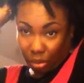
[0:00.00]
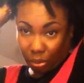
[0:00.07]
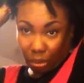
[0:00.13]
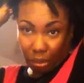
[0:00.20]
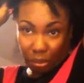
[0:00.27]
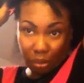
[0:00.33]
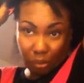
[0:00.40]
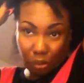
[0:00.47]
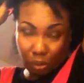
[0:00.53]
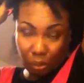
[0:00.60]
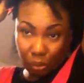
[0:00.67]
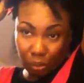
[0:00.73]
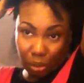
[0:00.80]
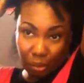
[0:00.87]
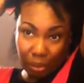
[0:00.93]
I probably won't
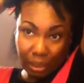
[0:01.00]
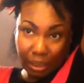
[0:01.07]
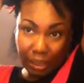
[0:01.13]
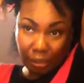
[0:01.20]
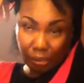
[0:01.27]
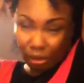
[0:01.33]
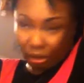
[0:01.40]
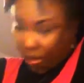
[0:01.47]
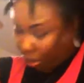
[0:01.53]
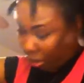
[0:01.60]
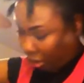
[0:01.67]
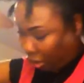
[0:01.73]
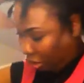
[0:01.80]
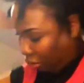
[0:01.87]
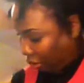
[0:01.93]
wear it out
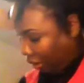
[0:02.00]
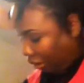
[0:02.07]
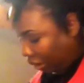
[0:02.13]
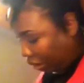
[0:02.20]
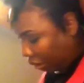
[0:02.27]
anyway.